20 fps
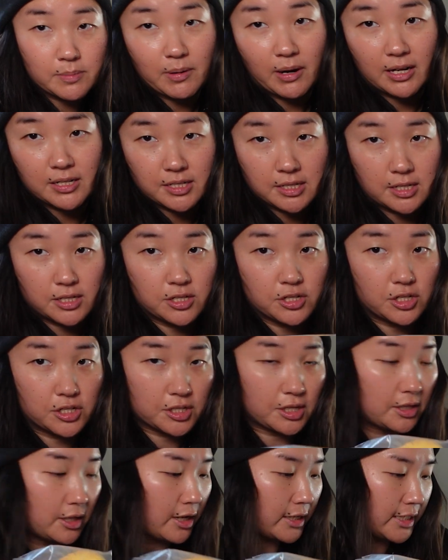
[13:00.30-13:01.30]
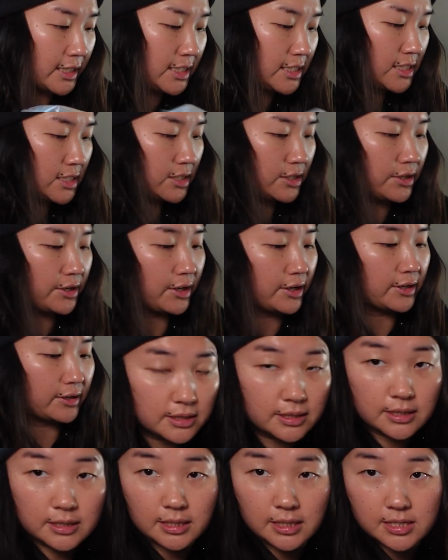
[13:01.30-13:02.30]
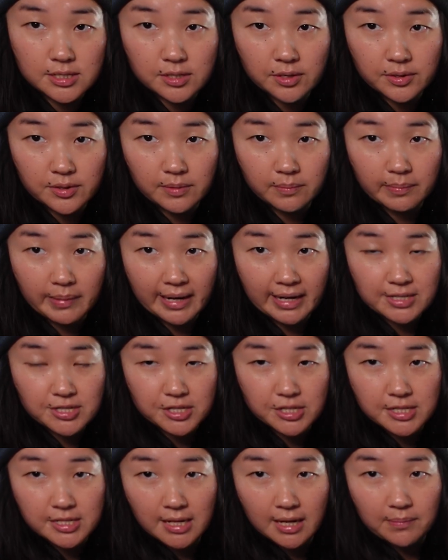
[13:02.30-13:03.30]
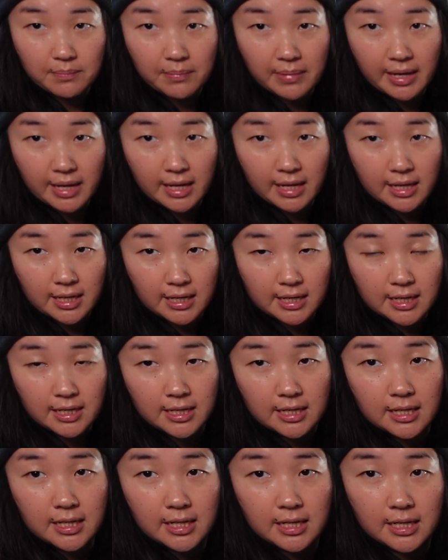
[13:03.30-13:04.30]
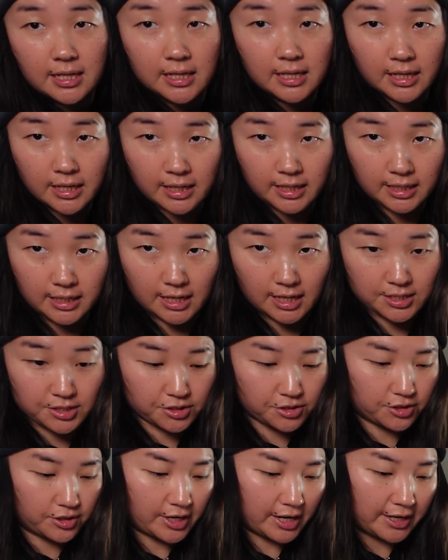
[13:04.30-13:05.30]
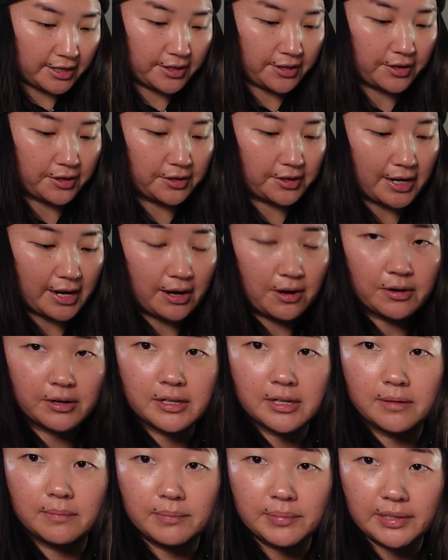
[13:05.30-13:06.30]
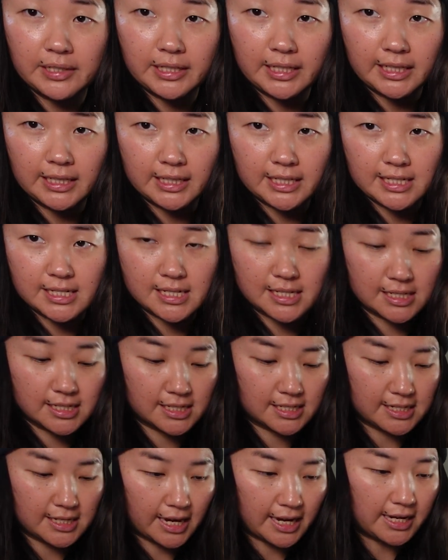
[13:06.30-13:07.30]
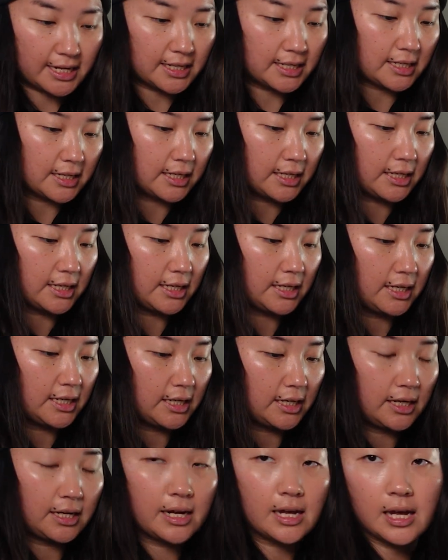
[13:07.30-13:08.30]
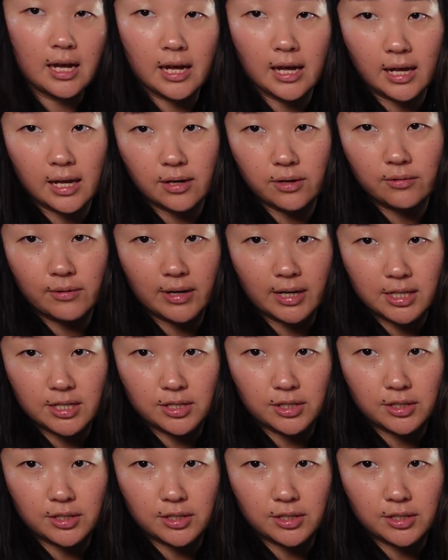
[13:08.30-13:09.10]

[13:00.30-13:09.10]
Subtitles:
process just a lot easier. These are the batches I made yesterday that are now completely set and ready to